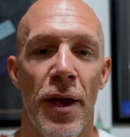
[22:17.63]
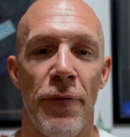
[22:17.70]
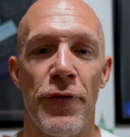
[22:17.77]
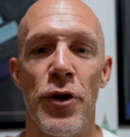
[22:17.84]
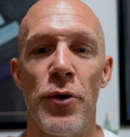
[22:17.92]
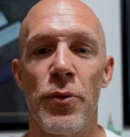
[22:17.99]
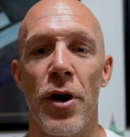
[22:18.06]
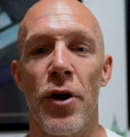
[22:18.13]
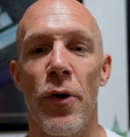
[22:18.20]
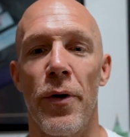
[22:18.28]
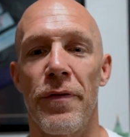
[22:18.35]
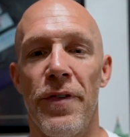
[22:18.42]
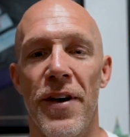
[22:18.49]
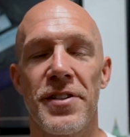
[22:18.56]
If you could
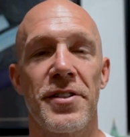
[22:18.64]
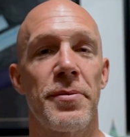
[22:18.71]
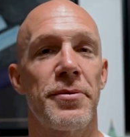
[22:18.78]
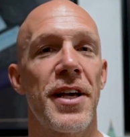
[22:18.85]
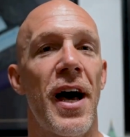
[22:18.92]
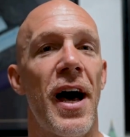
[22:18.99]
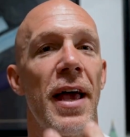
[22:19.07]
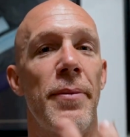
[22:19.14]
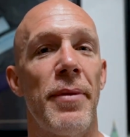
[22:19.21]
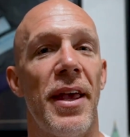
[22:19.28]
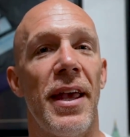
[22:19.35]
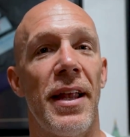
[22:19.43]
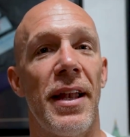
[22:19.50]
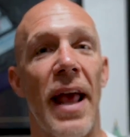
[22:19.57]
go invest some time
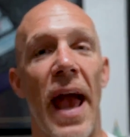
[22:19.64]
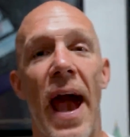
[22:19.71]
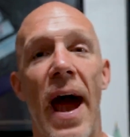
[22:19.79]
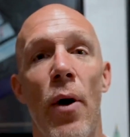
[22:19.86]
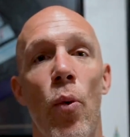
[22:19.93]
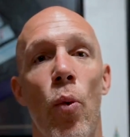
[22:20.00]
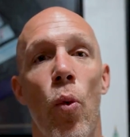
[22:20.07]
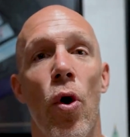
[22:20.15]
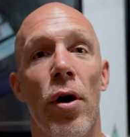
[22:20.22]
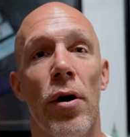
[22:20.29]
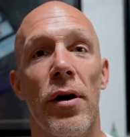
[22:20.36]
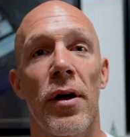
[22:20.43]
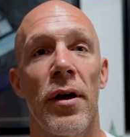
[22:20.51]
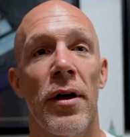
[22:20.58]
in at
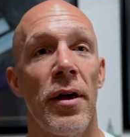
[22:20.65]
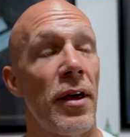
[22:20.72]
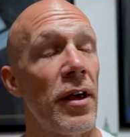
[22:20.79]
work